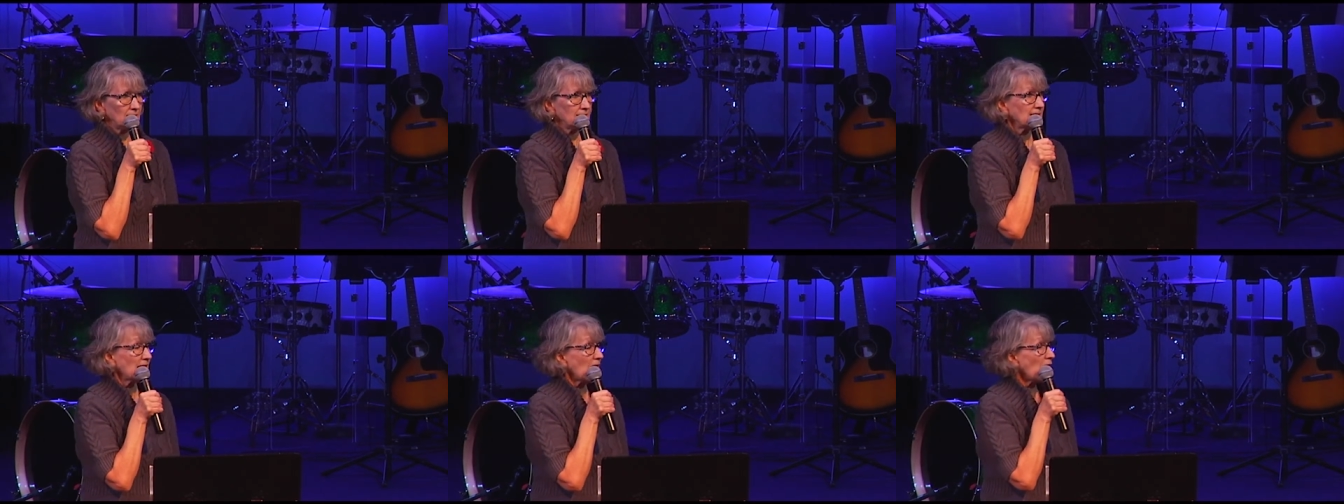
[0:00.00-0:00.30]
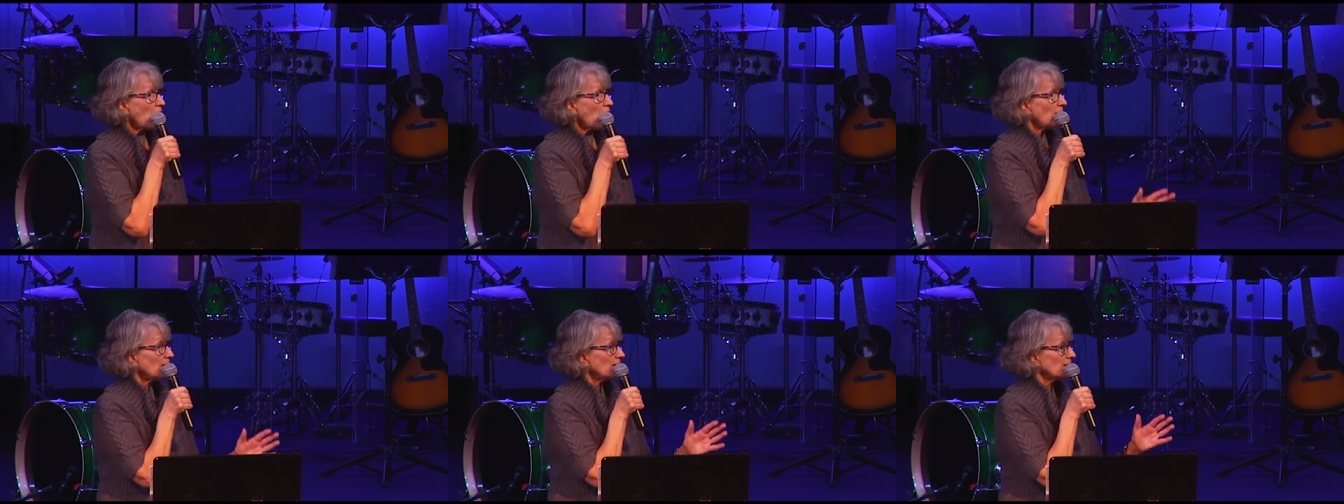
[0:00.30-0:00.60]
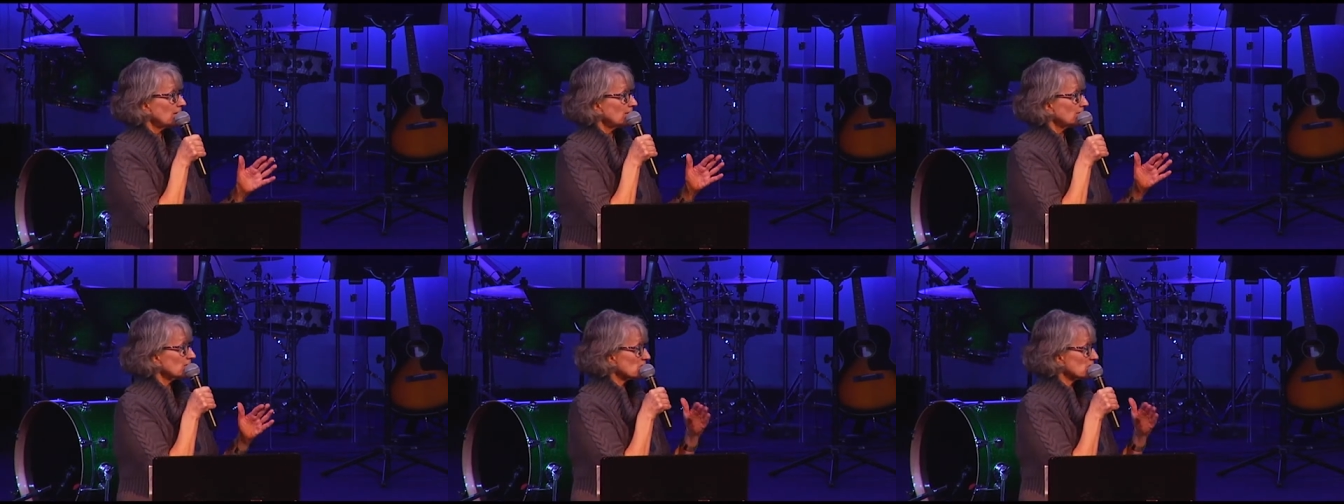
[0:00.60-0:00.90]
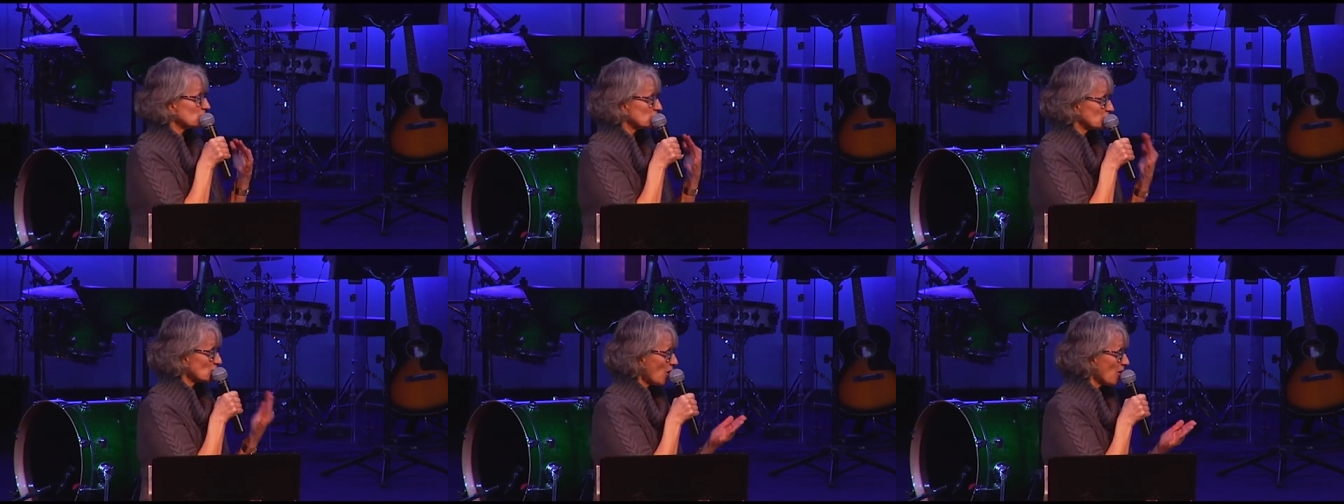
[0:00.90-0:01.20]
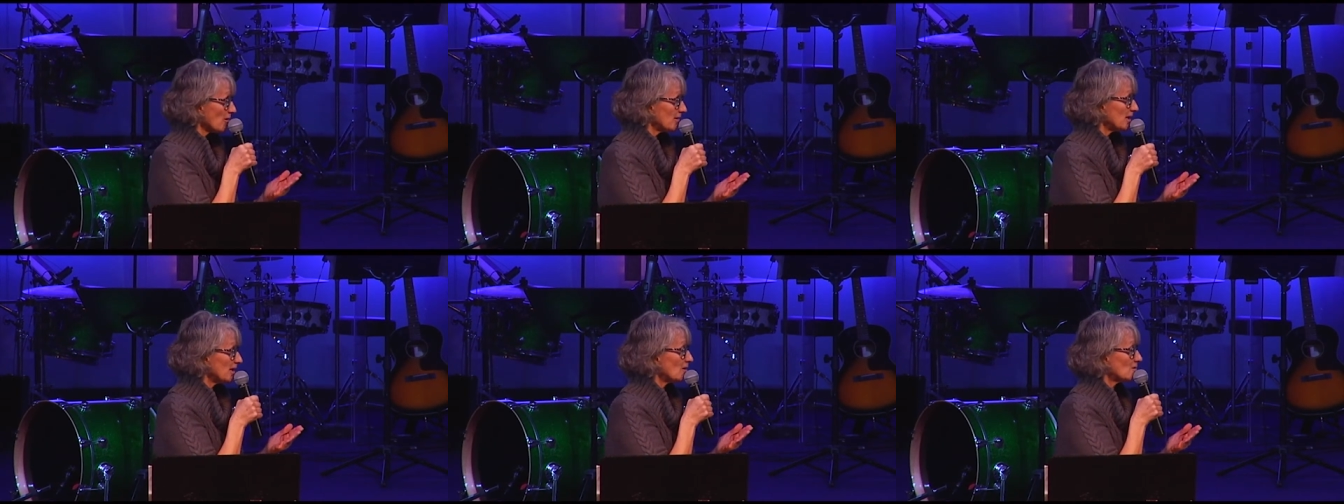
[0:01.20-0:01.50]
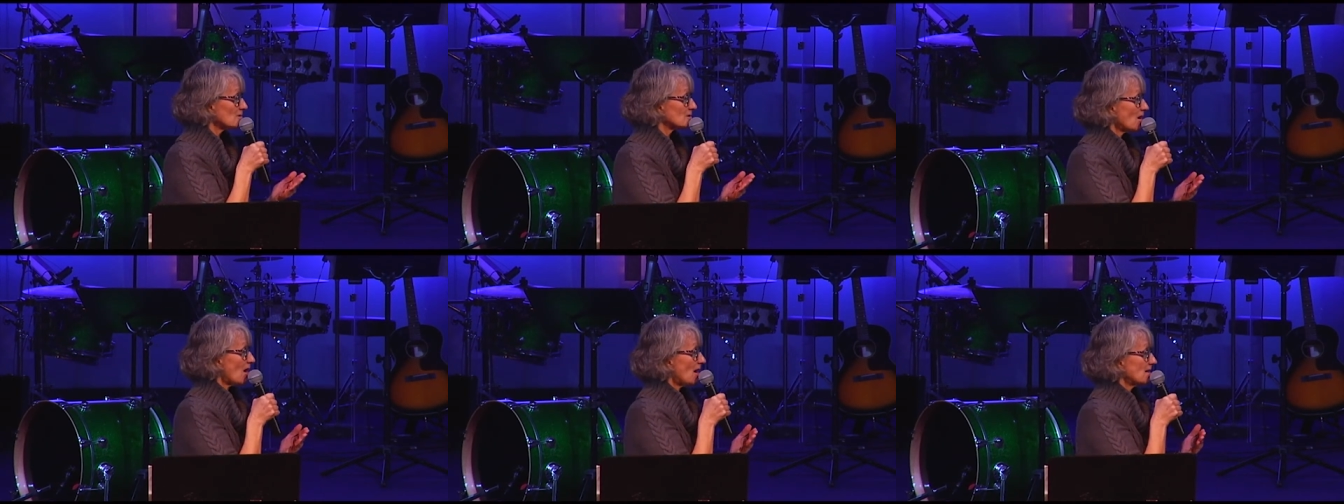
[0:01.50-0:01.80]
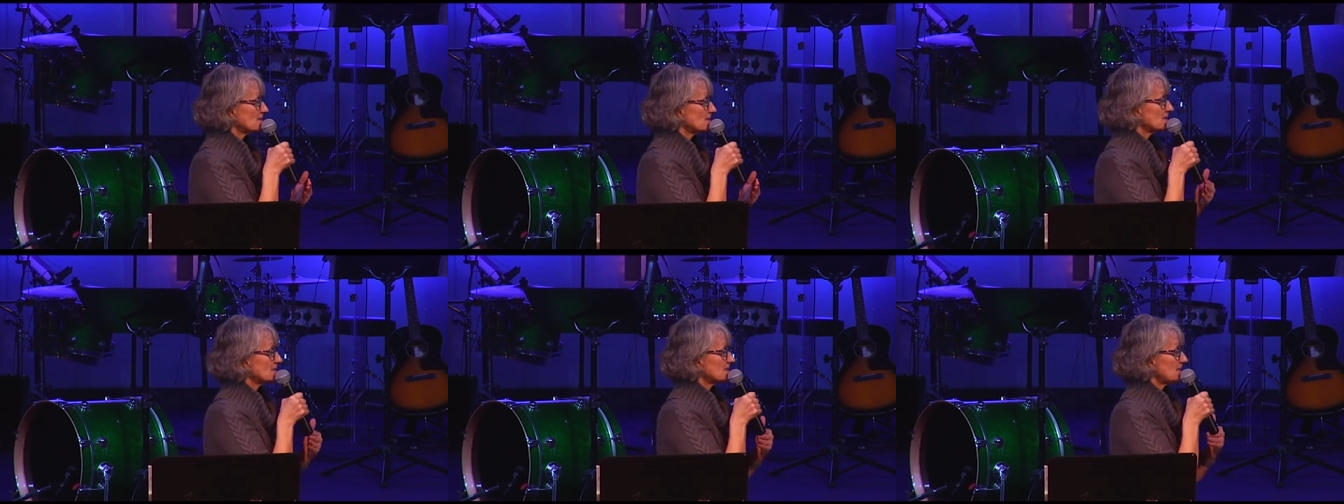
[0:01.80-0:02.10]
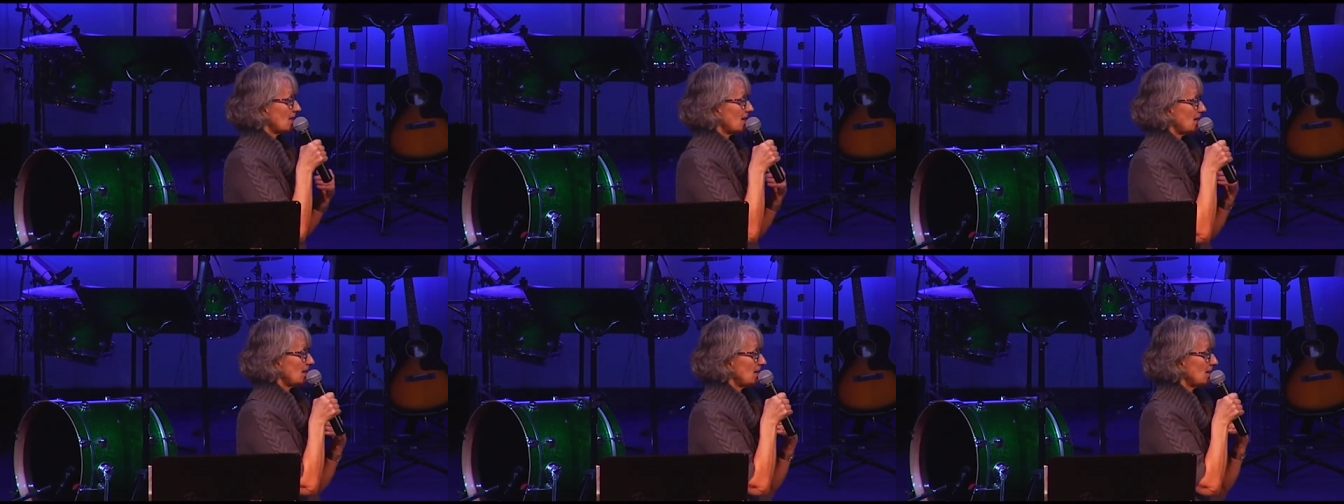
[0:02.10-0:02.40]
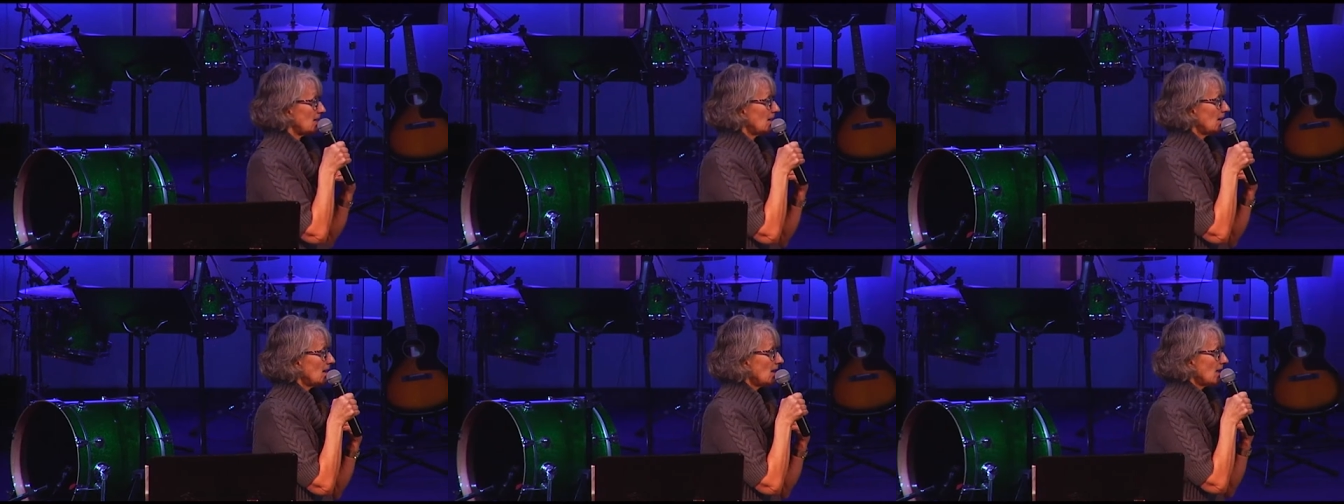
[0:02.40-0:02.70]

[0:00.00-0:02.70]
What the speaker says: Now, the story goes on to say